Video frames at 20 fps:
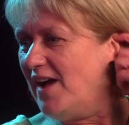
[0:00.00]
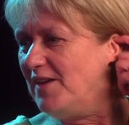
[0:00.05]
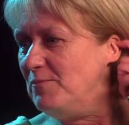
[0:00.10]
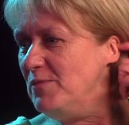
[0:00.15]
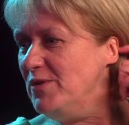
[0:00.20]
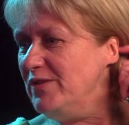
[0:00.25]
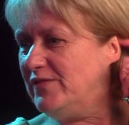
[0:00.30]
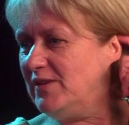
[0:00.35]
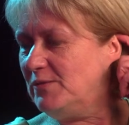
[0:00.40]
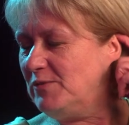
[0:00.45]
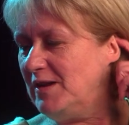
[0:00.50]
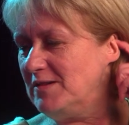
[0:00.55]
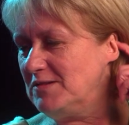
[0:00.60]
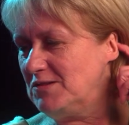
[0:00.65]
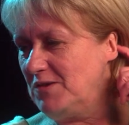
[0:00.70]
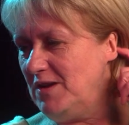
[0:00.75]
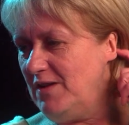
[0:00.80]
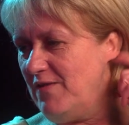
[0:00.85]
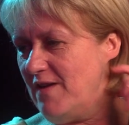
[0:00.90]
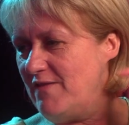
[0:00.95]
moved when I was
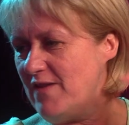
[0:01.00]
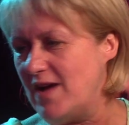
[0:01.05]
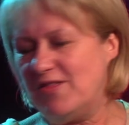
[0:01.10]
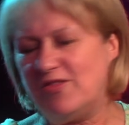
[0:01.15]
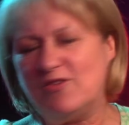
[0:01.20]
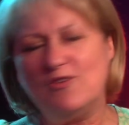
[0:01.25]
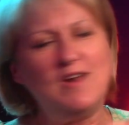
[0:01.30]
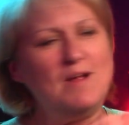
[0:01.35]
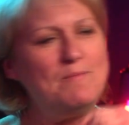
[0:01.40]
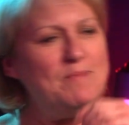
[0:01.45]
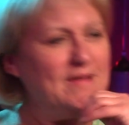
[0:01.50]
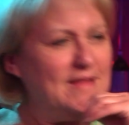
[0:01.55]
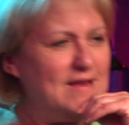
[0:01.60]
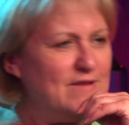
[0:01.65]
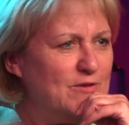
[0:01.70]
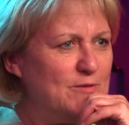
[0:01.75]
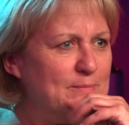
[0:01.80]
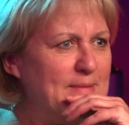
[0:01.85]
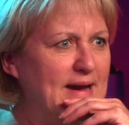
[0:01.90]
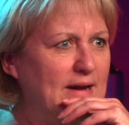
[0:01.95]
25. I thought I'd be there
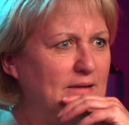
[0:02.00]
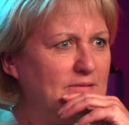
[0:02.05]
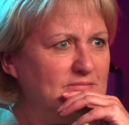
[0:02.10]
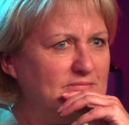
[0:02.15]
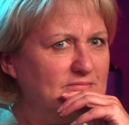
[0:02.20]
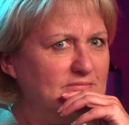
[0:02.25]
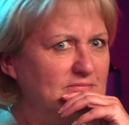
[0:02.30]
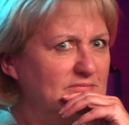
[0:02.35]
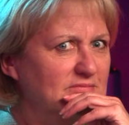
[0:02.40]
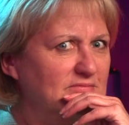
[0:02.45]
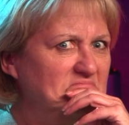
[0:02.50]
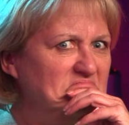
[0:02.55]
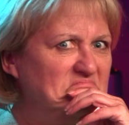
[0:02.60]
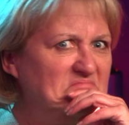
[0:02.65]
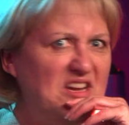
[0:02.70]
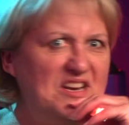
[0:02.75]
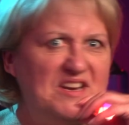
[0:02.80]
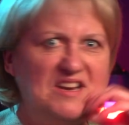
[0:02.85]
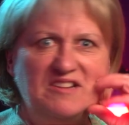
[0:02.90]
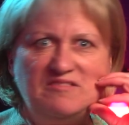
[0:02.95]
for about,
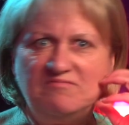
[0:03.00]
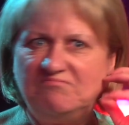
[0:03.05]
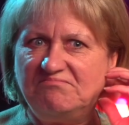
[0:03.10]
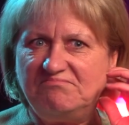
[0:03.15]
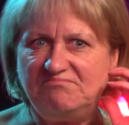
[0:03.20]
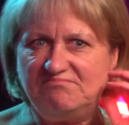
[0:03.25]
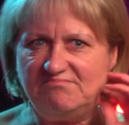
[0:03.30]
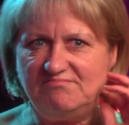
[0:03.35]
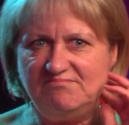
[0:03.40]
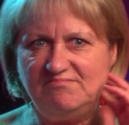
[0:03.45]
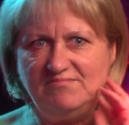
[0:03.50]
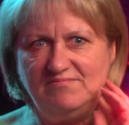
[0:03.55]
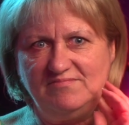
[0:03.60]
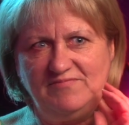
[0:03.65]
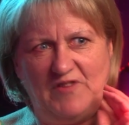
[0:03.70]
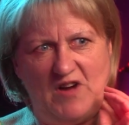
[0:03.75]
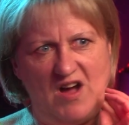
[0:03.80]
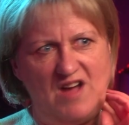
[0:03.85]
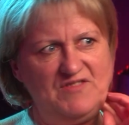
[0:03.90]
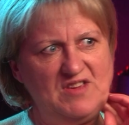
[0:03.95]
I don't know,
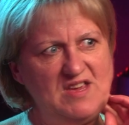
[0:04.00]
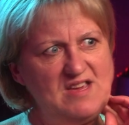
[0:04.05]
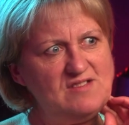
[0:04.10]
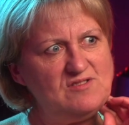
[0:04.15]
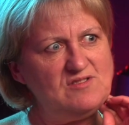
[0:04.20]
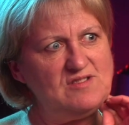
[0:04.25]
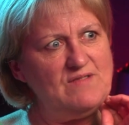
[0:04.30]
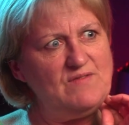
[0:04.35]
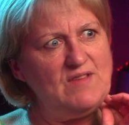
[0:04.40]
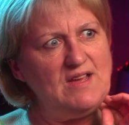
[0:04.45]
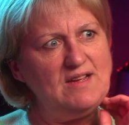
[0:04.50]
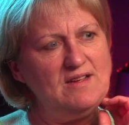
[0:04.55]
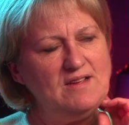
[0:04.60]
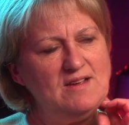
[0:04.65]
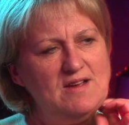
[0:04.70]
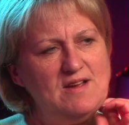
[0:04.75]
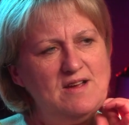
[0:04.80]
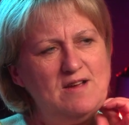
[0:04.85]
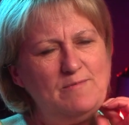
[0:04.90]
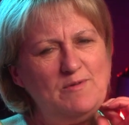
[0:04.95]
5 years or something.
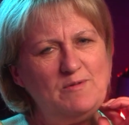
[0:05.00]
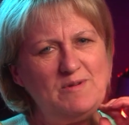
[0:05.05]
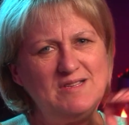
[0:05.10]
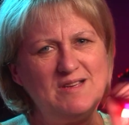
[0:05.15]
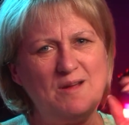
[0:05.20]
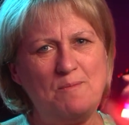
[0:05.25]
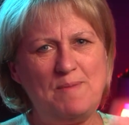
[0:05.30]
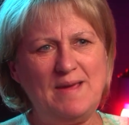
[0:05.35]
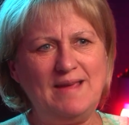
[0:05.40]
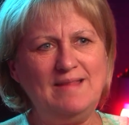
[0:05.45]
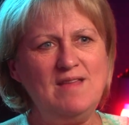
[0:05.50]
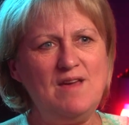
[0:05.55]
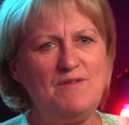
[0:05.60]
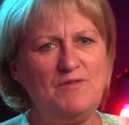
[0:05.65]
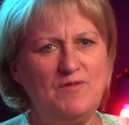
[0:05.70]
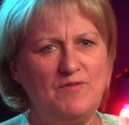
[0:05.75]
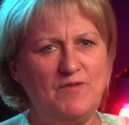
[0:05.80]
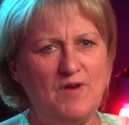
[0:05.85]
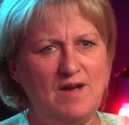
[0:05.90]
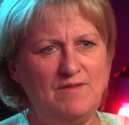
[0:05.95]
But once I'd been there
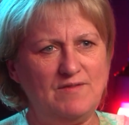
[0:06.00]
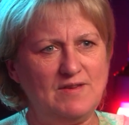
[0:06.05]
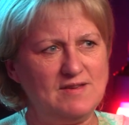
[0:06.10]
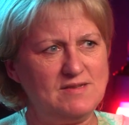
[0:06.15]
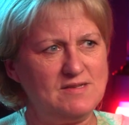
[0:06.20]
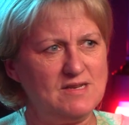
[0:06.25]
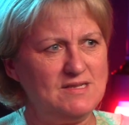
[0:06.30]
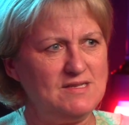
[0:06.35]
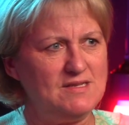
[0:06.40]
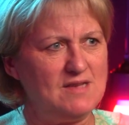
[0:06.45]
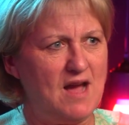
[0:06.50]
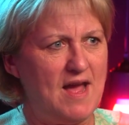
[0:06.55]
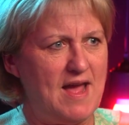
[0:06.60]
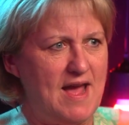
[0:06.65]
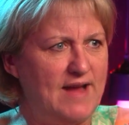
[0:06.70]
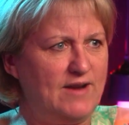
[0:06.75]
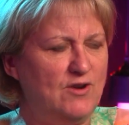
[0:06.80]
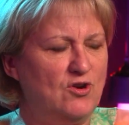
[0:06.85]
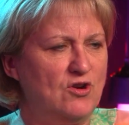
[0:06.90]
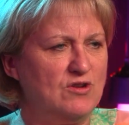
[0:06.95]
for 5 years, I
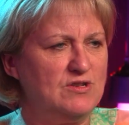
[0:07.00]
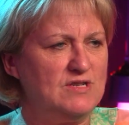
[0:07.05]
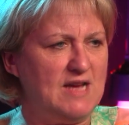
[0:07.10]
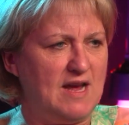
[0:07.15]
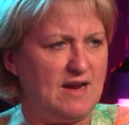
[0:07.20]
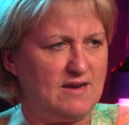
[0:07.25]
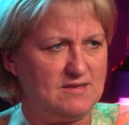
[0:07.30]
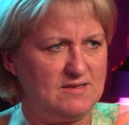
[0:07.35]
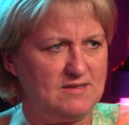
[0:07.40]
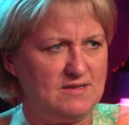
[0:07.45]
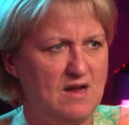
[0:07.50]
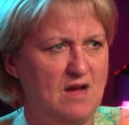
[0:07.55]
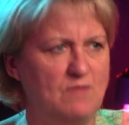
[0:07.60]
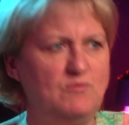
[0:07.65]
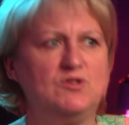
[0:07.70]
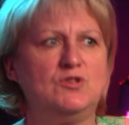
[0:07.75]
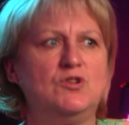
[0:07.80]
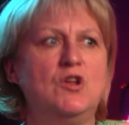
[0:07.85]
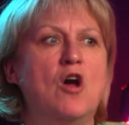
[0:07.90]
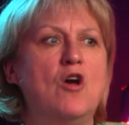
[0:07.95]
had contacts and I
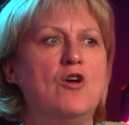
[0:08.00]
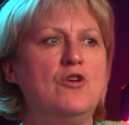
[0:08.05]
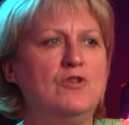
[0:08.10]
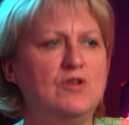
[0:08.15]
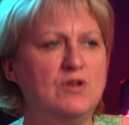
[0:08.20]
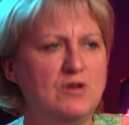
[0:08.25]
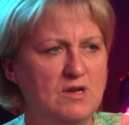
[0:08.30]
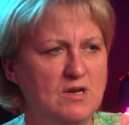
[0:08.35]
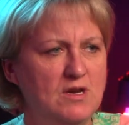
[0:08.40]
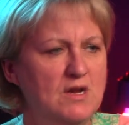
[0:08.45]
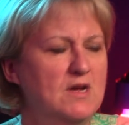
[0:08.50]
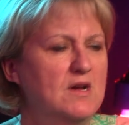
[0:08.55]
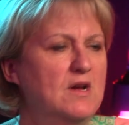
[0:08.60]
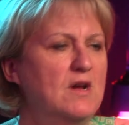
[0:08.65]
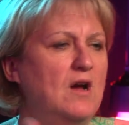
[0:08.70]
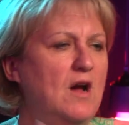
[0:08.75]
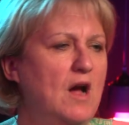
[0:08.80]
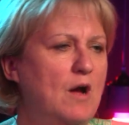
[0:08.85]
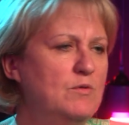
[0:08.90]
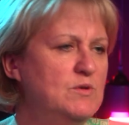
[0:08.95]
was known and
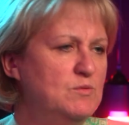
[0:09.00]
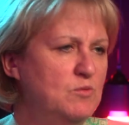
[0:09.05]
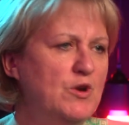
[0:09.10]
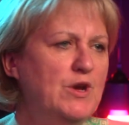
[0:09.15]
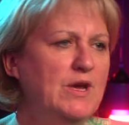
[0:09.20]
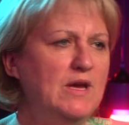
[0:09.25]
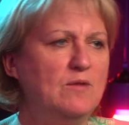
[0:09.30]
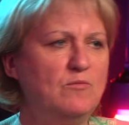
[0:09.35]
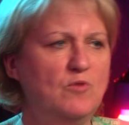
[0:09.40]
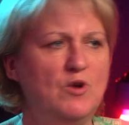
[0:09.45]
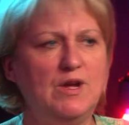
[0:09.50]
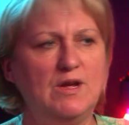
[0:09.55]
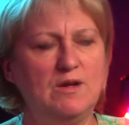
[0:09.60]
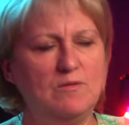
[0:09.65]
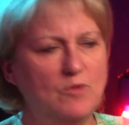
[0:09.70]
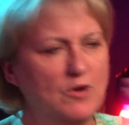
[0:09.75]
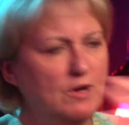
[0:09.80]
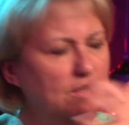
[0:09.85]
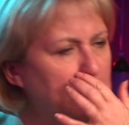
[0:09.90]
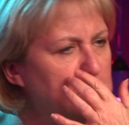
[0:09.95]
I was working and working
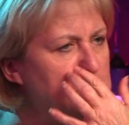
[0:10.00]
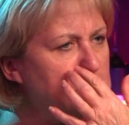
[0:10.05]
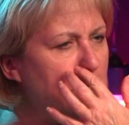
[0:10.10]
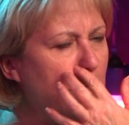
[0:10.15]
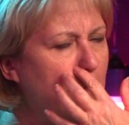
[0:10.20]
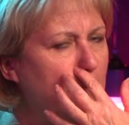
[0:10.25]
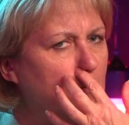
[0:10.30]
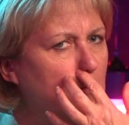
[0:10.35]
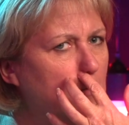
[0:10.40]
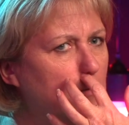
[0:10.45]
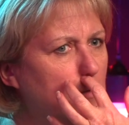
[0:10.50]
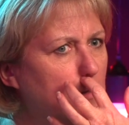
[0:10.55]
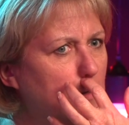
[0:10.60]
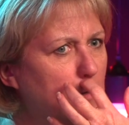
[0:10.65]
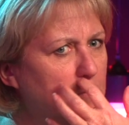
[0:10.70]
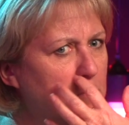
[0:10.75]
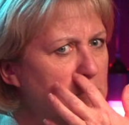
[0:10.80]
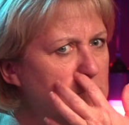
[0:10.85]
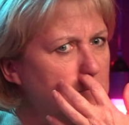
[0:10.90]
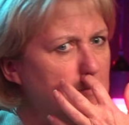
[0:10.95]
and working. So
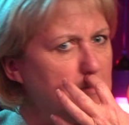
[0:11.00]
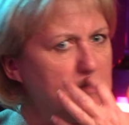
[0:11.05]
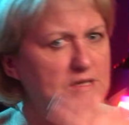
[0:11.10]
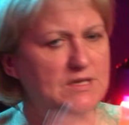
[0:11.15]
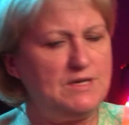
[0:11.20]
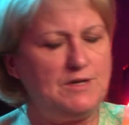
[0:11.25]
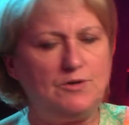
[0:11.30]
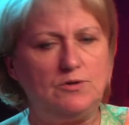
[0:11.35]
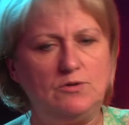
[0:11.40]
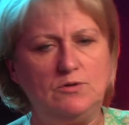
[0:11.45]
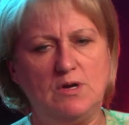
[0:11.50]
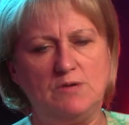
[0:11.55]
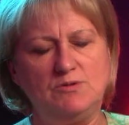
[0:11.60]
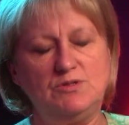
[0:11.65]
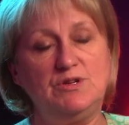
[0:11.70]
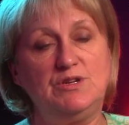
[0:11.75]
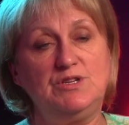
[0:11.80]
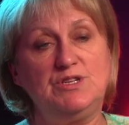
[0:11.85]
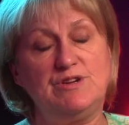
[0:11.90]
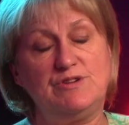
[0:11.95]
it wasn't until I was
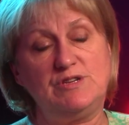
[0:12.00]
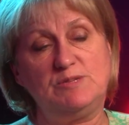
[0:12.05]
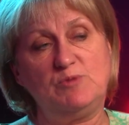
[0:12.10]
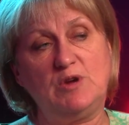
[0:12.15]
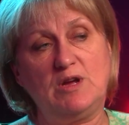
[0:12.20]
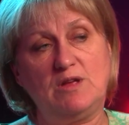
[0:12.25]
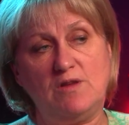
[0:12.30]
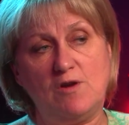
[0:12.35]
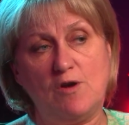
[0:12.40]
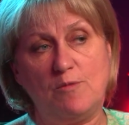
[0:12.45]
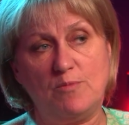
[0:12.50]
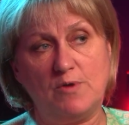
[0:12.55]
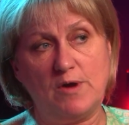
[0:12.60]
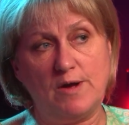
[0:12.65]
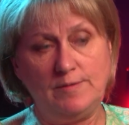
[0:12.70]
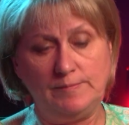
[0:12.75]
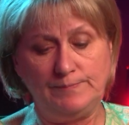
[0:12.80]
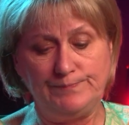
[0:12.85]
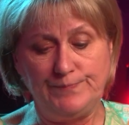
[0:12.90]
doing Jerry Springer the Opera